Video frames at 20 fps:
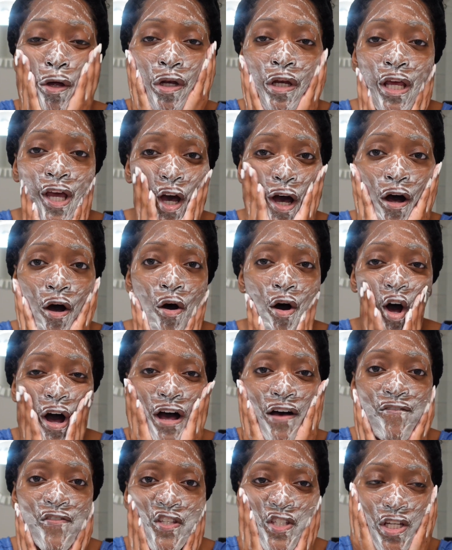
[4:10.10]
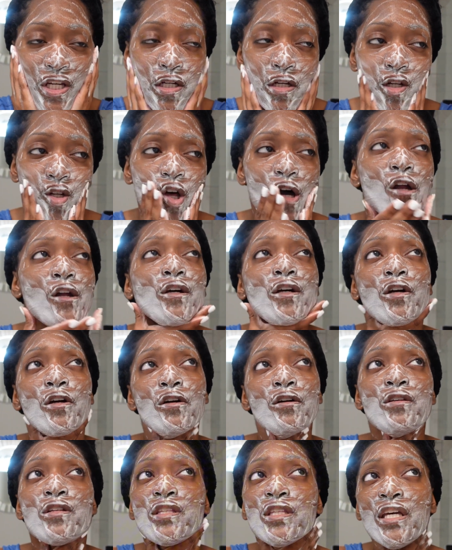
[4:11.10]
now I've seen a lot of
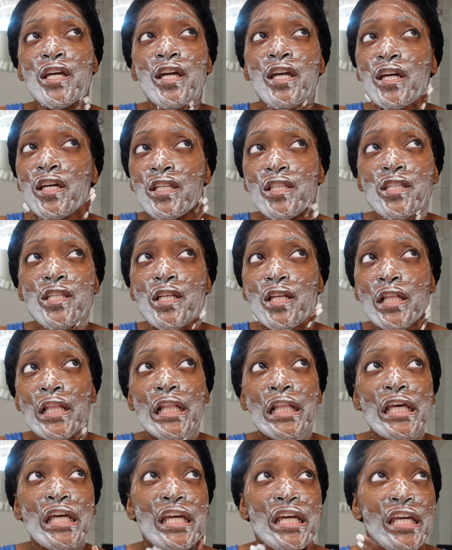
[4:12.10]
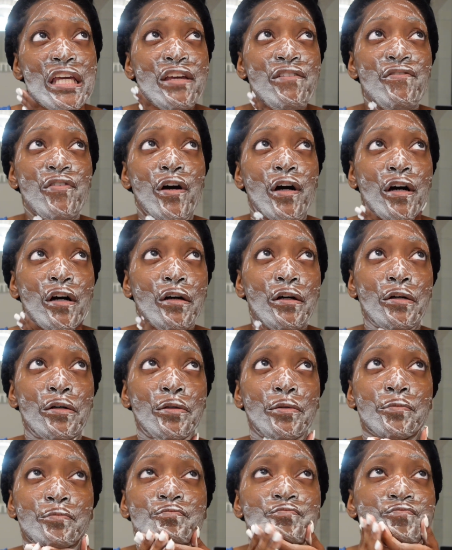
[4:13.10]
girls saying to leave it on